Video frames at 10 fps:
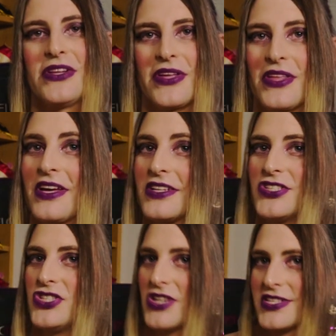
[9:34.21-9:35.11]
I think I
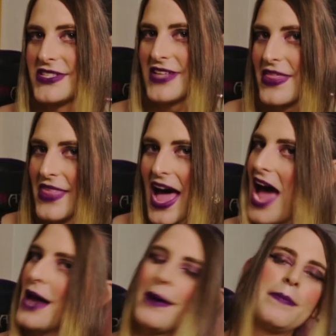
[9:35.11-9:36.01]
just said
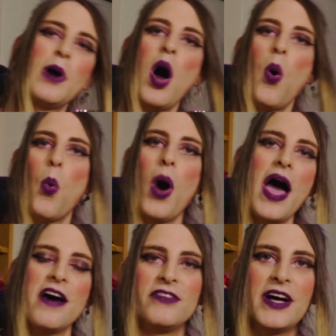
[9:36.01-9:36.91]
that, but
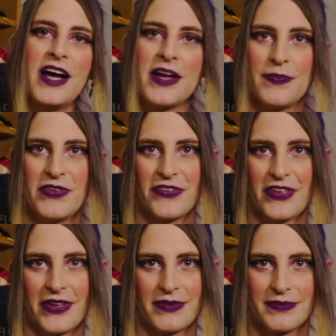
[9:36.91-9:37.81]
whatever, I'm
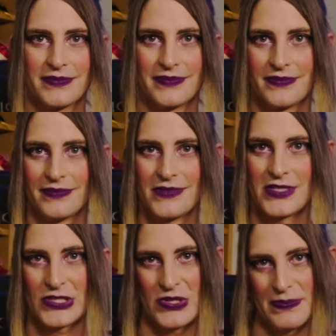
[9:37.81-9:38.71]
using
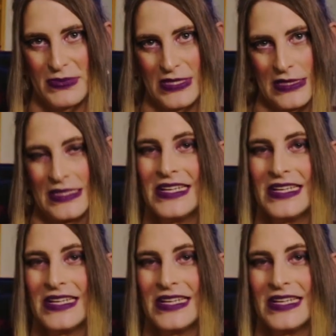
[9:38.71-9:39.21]
scripts.